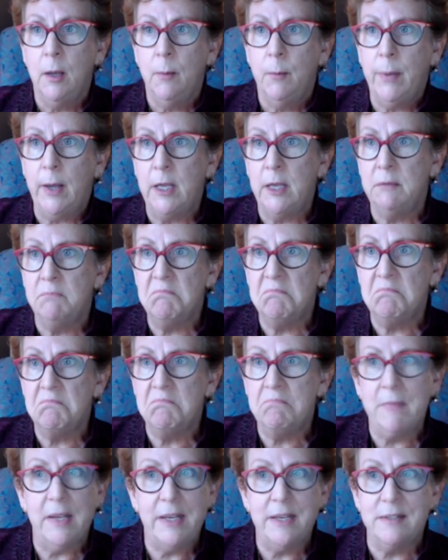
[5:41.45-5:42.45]
But
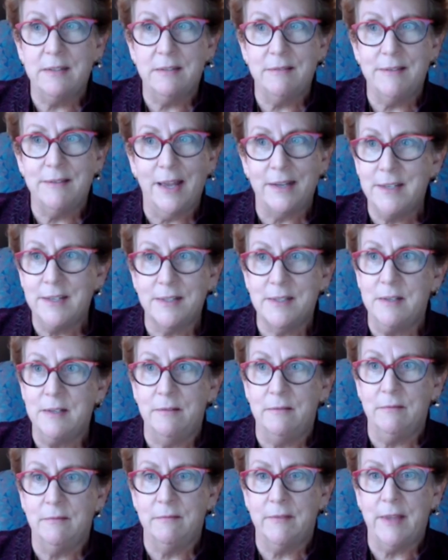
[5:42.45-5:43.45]
that
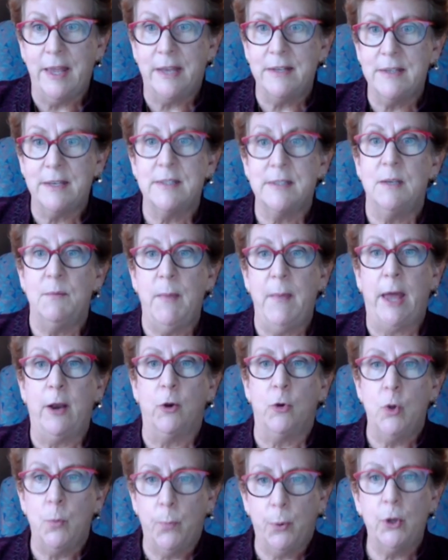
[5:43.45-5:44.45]
doesn't matter.
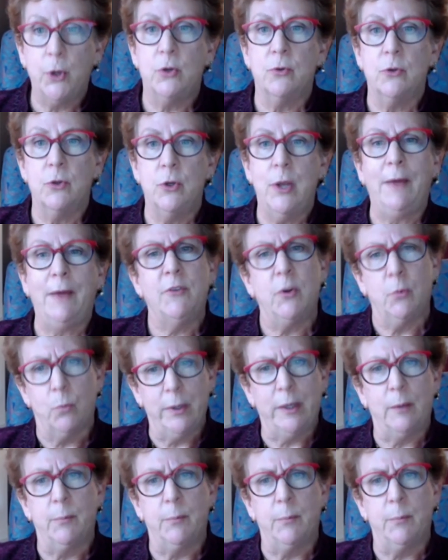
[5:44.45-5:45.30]
You have to really